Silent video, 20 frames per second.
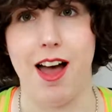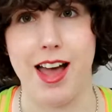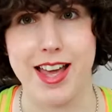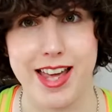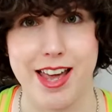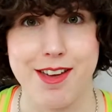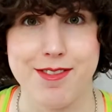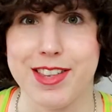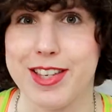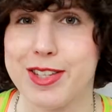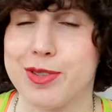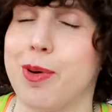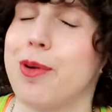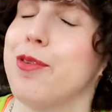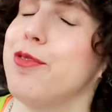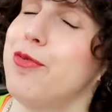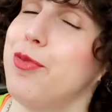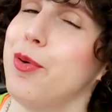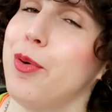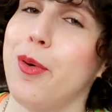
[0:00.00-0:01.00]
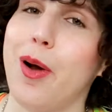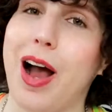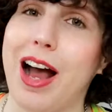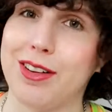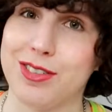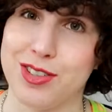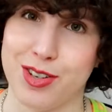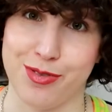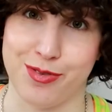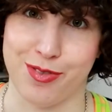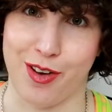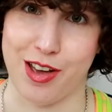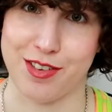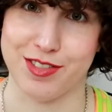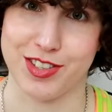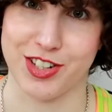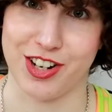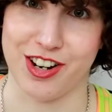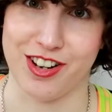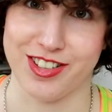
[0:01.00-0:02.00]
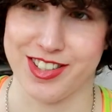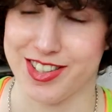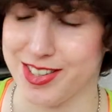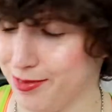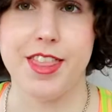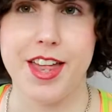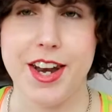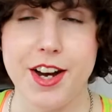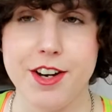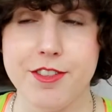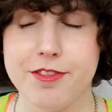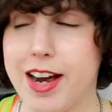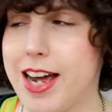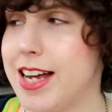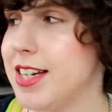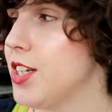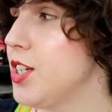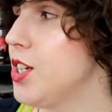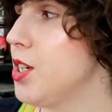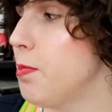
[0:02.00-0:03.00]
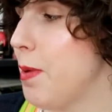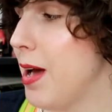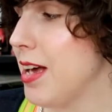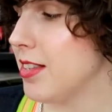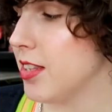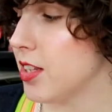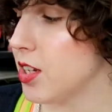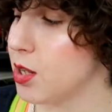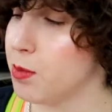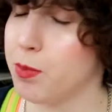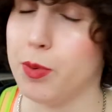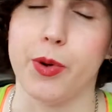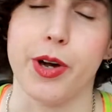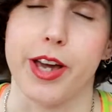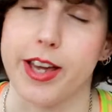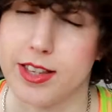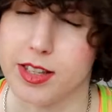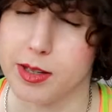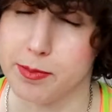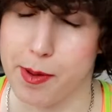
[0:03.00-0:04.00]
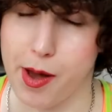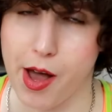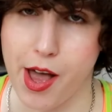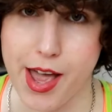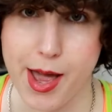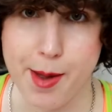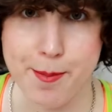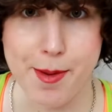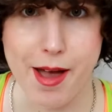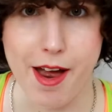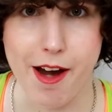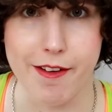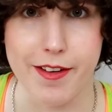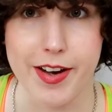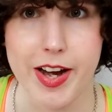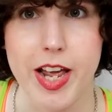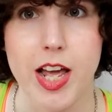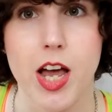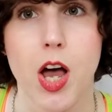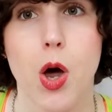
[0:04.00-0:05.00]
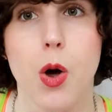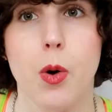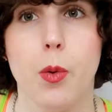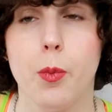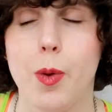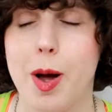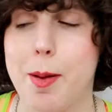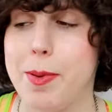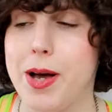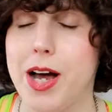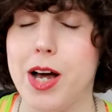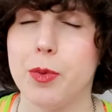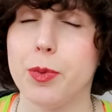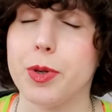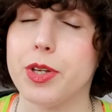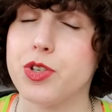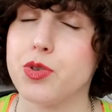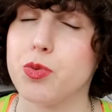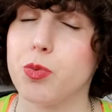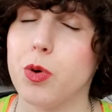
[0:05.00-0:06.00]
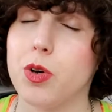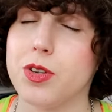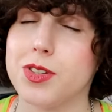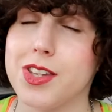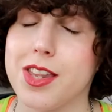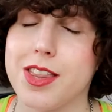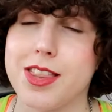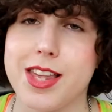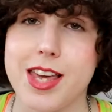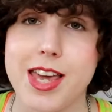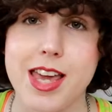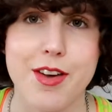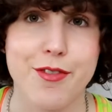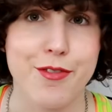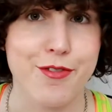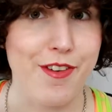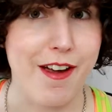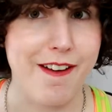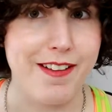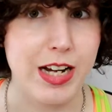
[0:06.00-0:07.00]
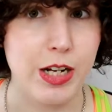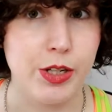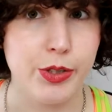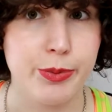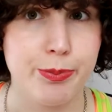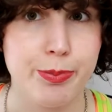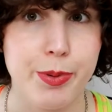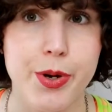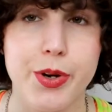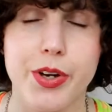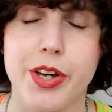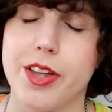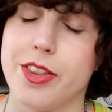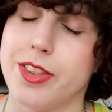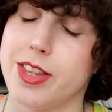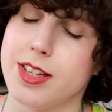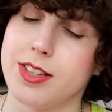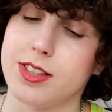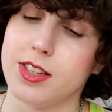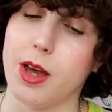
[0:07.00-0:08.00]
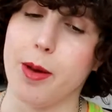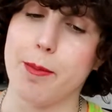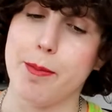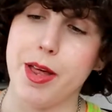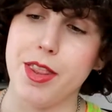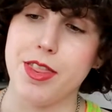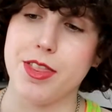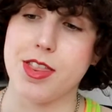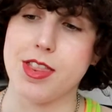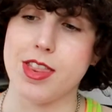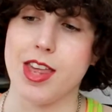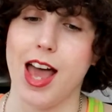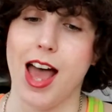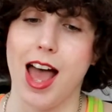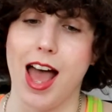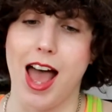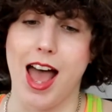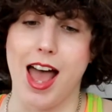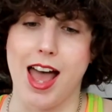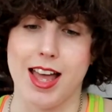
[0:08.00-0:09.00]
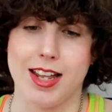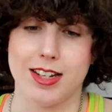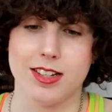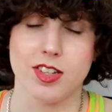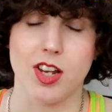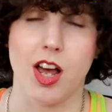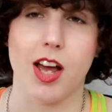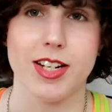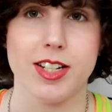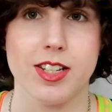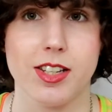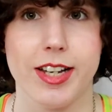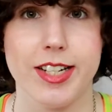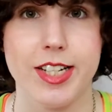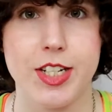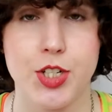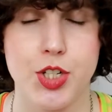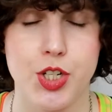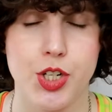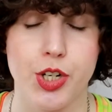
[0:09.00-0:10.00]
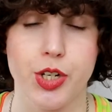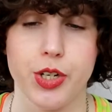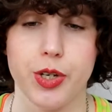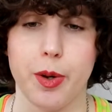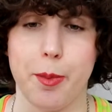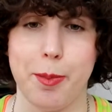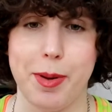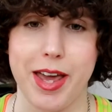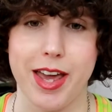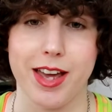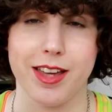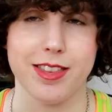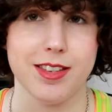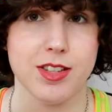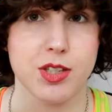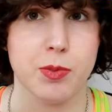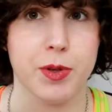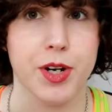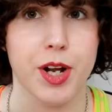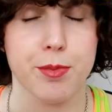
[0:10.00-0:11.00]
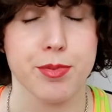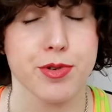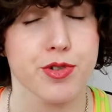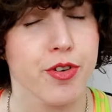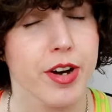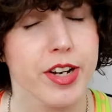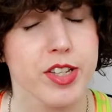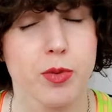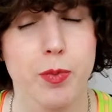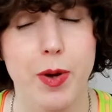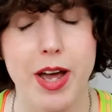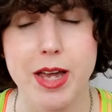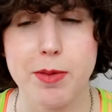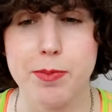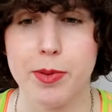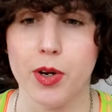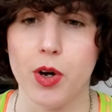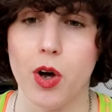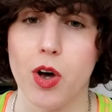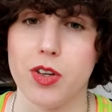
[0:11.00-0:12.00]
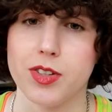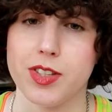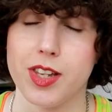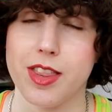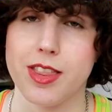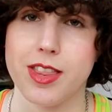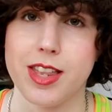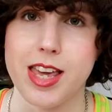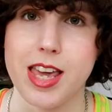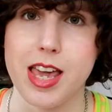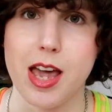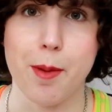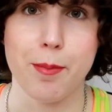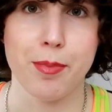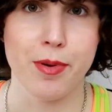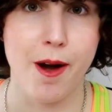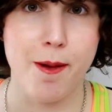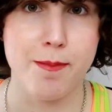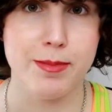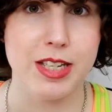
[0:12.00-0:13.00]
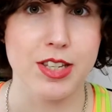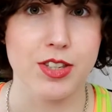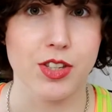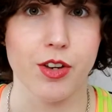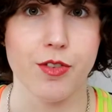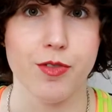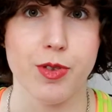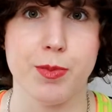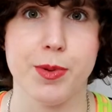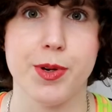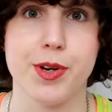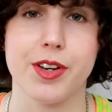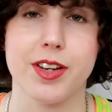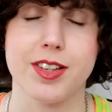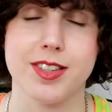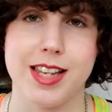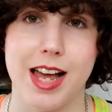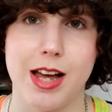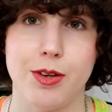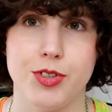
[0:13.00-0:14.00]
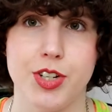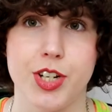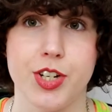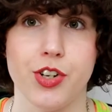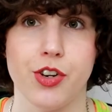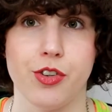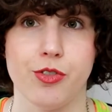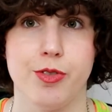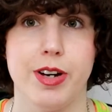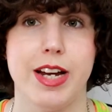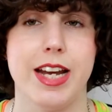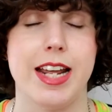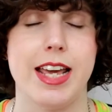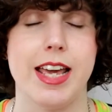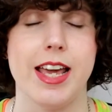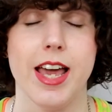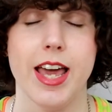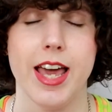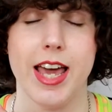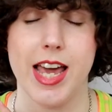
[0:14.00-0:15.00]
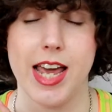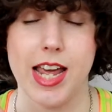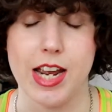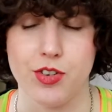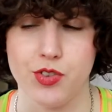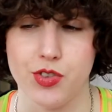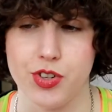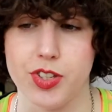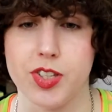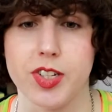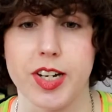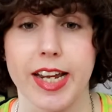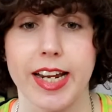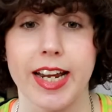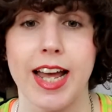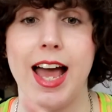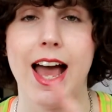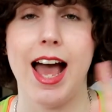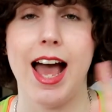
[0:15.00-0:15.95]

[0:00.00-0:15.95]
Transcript: I gave this one 4 out of 5 stars. Then I read To Best the Boys by Mary Webber, which was the Fairy Loot book this month, and I decided to pick this one up straight away because the premise of the book sounded really interesting.